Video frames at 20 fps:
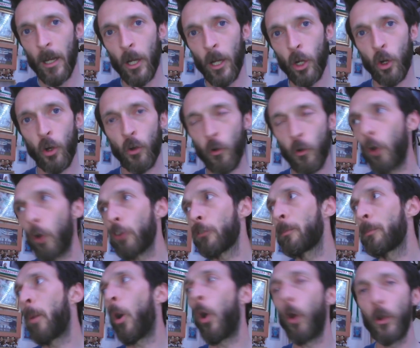
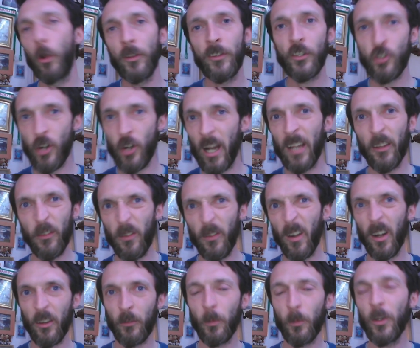cross-pond
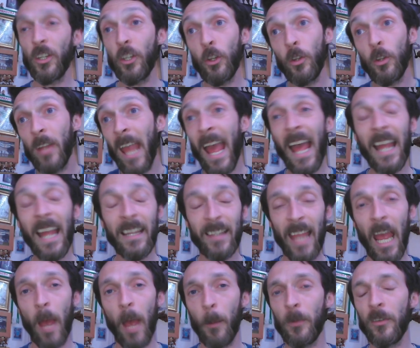transfers, but you can
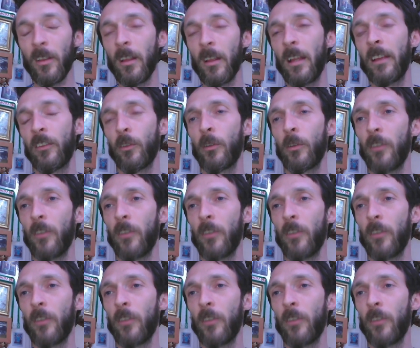capitalise on,